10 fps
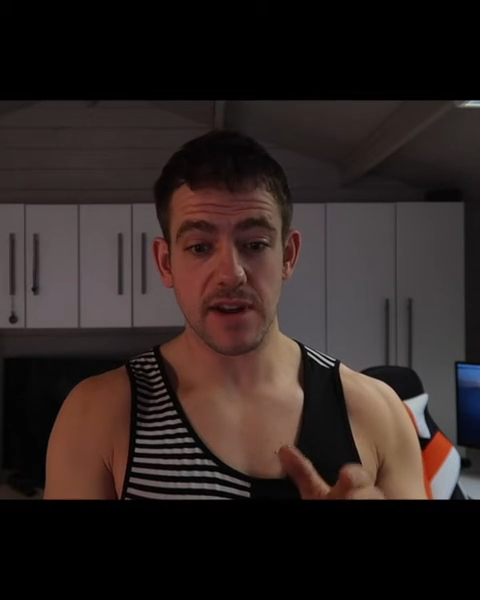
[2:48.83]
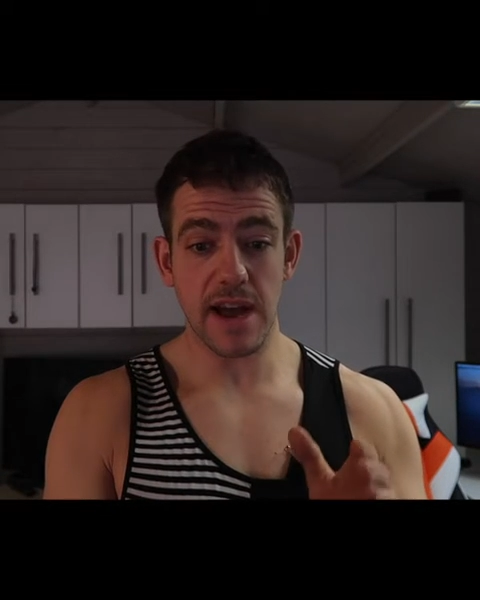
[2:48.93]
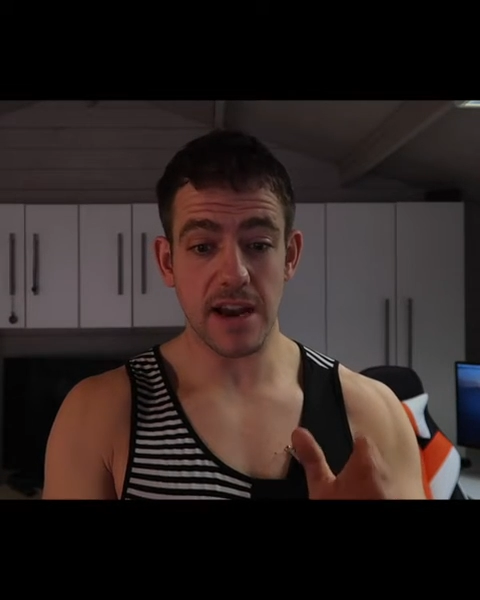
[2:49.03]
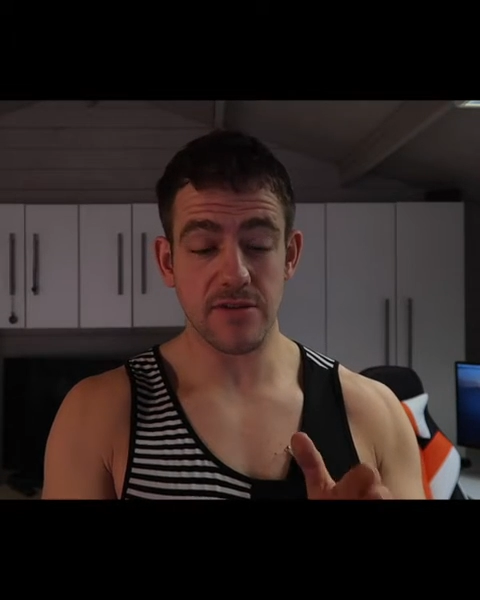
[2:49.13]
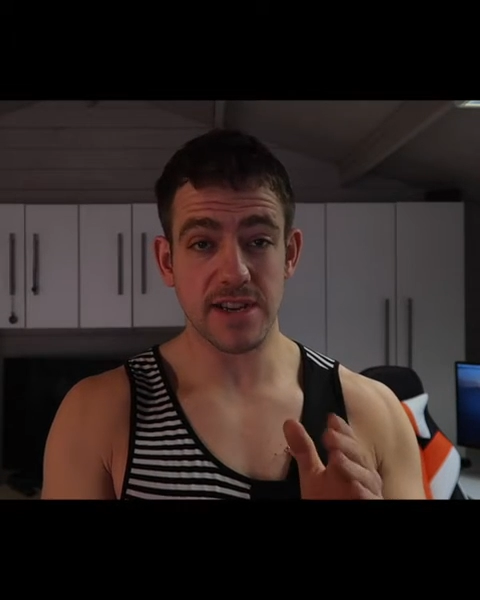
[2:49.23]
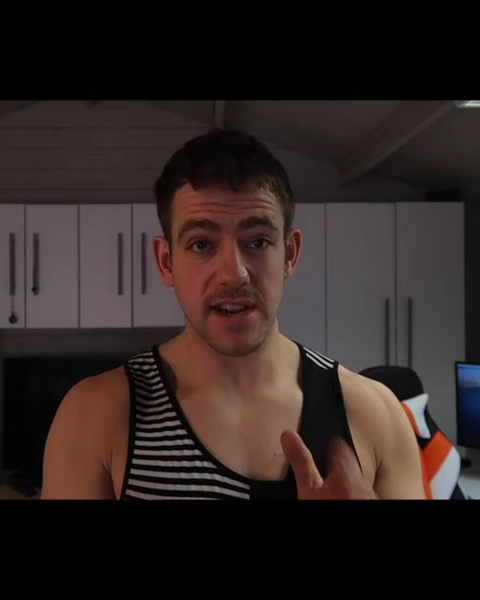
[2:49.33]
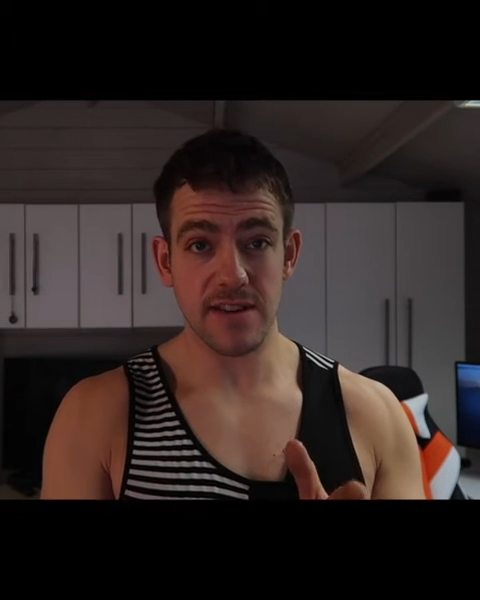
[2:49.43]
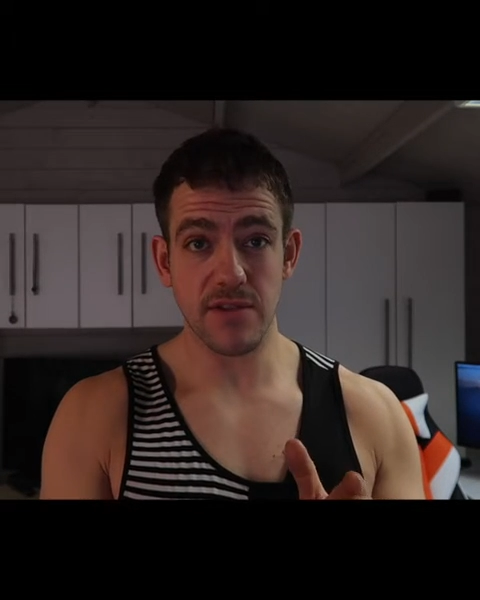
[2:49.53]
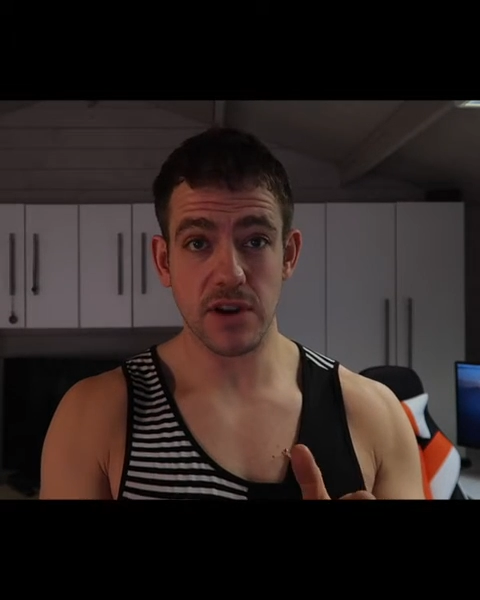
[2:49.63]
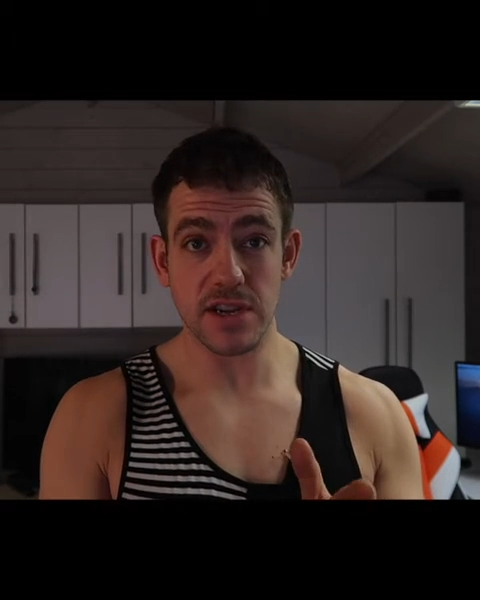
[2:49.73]
calories
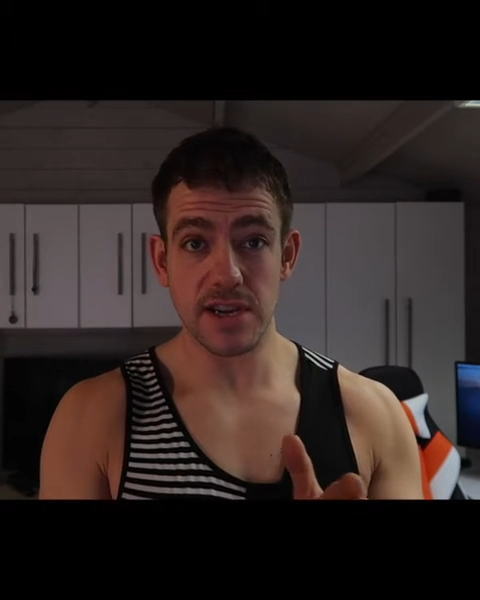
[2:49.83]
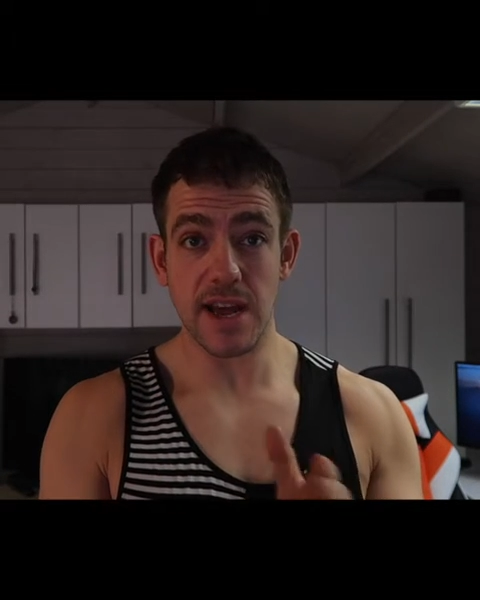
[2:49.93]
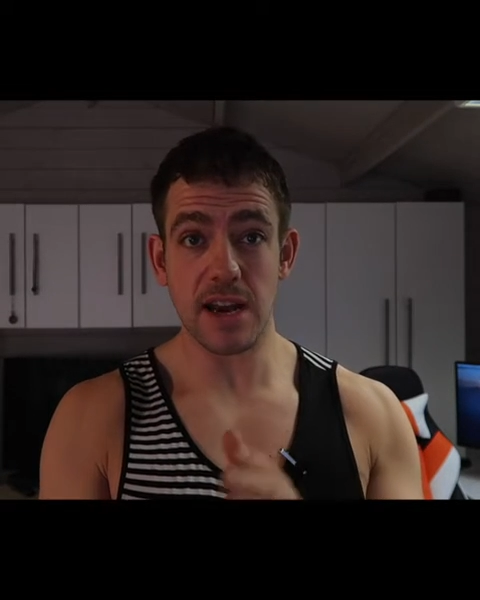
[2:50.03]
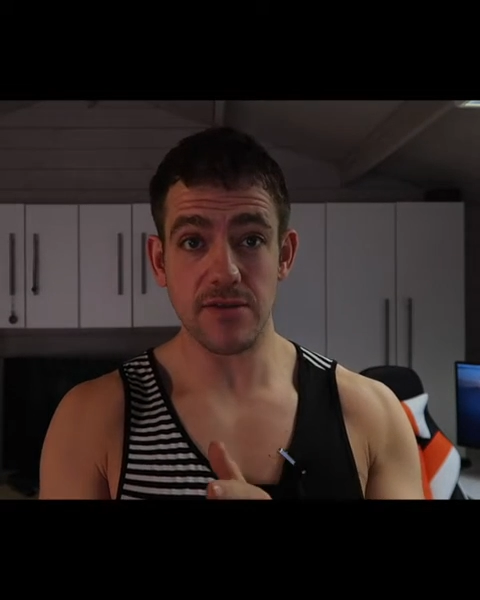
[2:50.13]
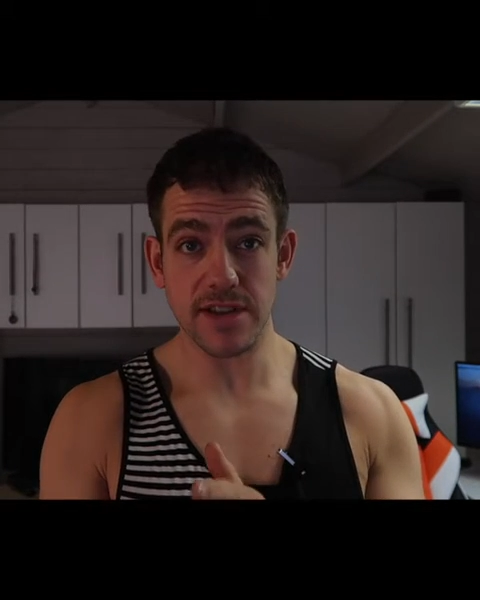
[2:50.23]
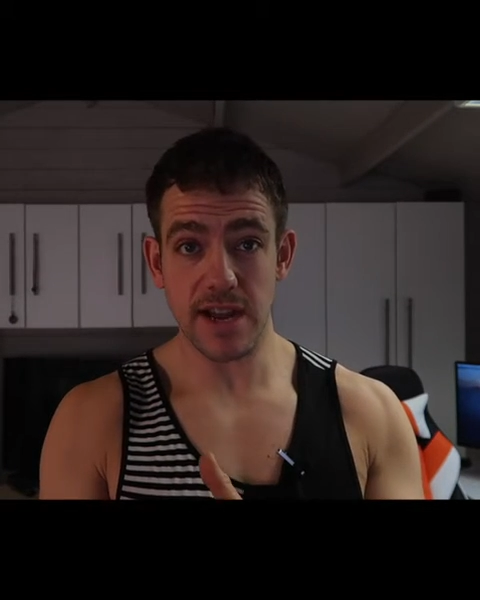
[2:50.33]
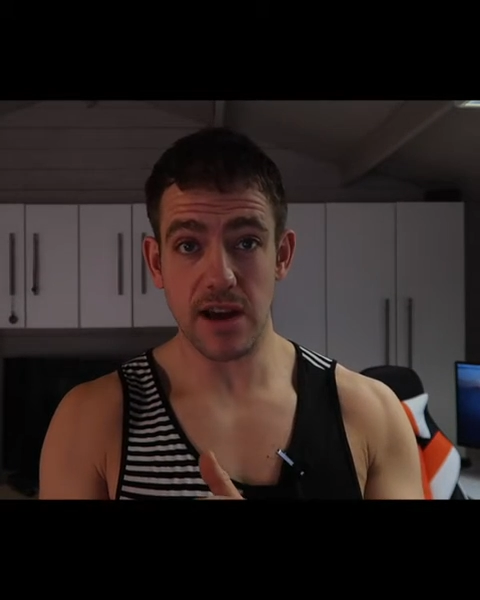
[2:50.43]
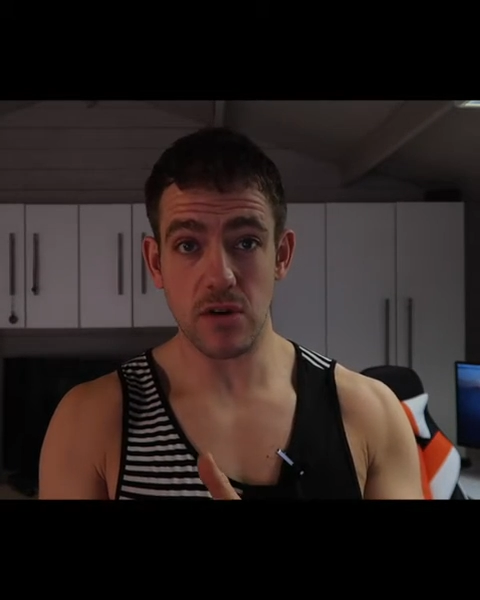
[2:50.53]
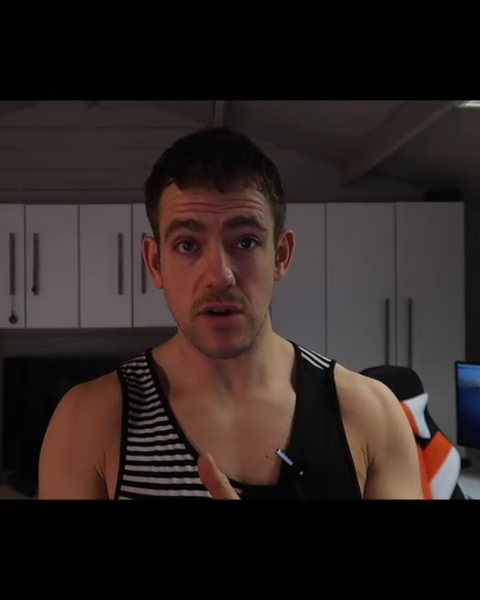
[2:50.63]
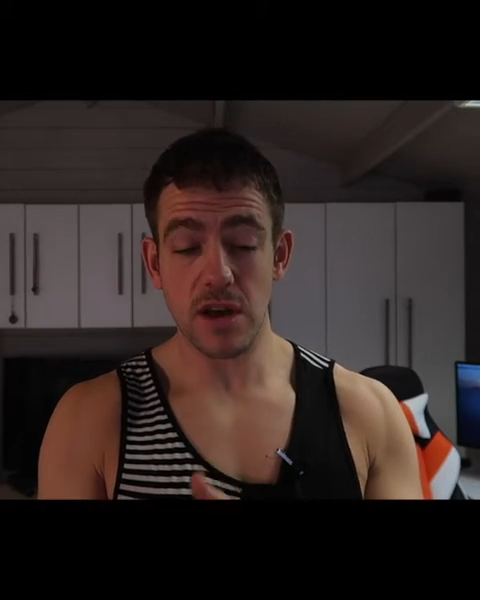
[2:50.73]
in versus calories
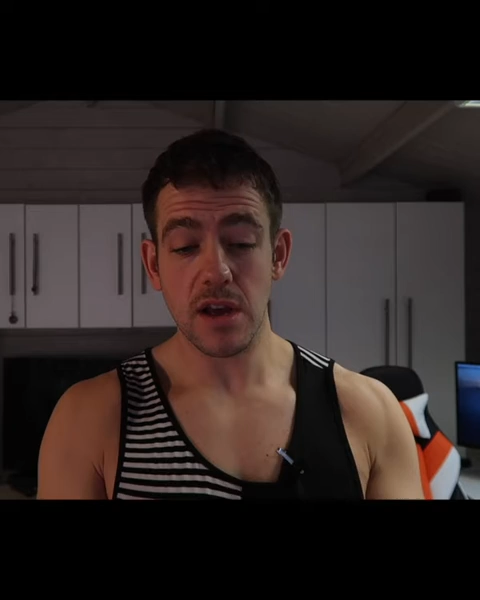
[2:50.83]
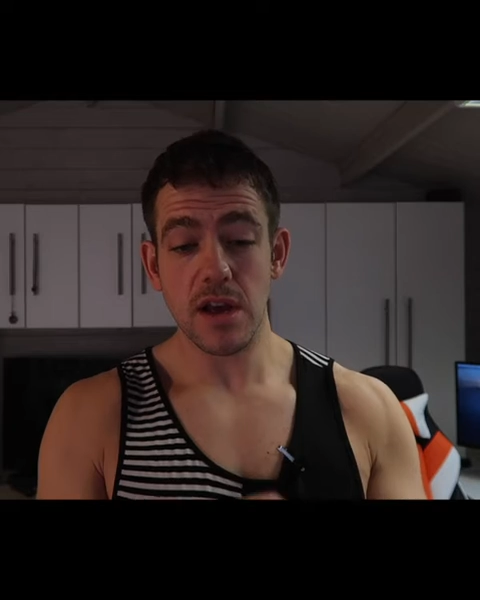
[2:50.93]
out.